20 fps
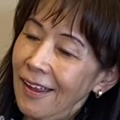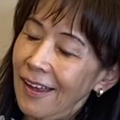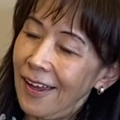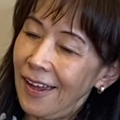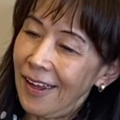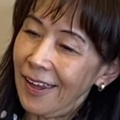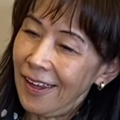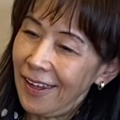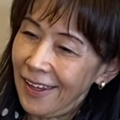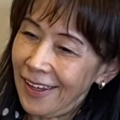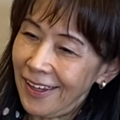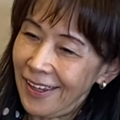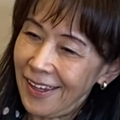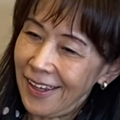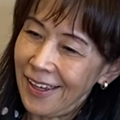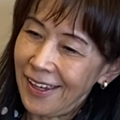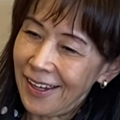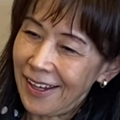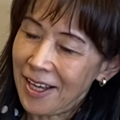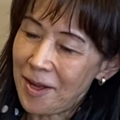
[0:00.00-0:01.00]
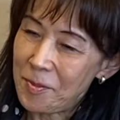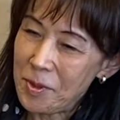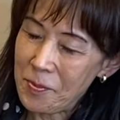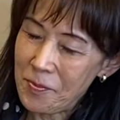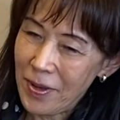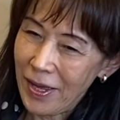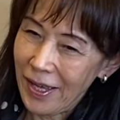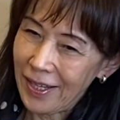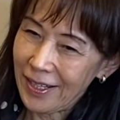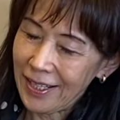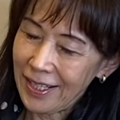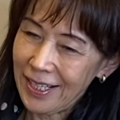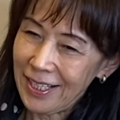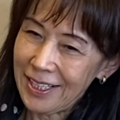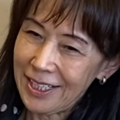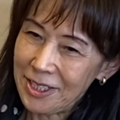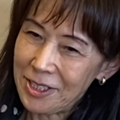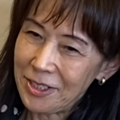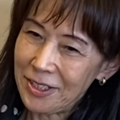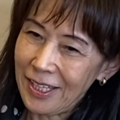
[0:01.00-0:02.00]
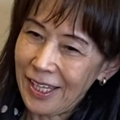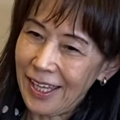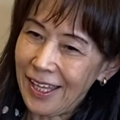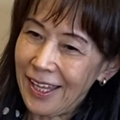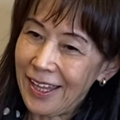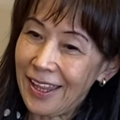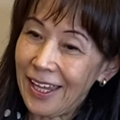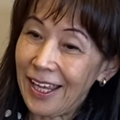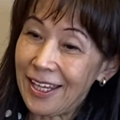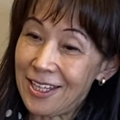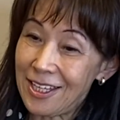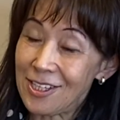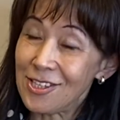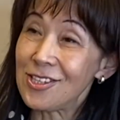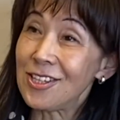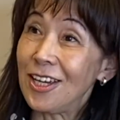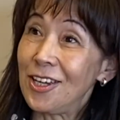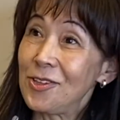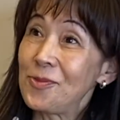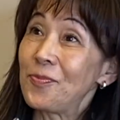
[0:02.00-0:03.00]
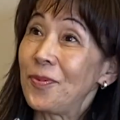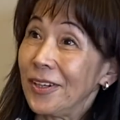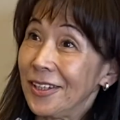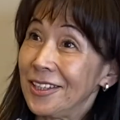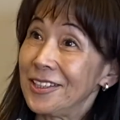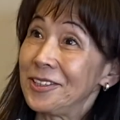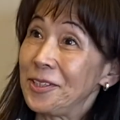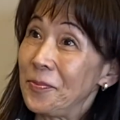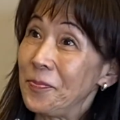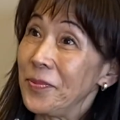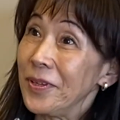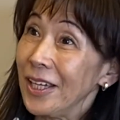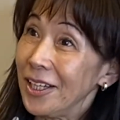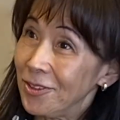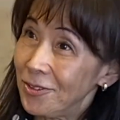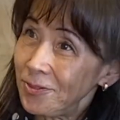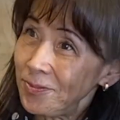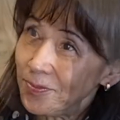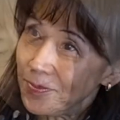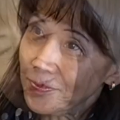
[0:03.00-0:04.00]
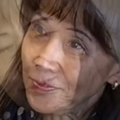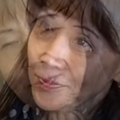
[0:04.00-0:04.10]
I coming back, and I just start practice the piano.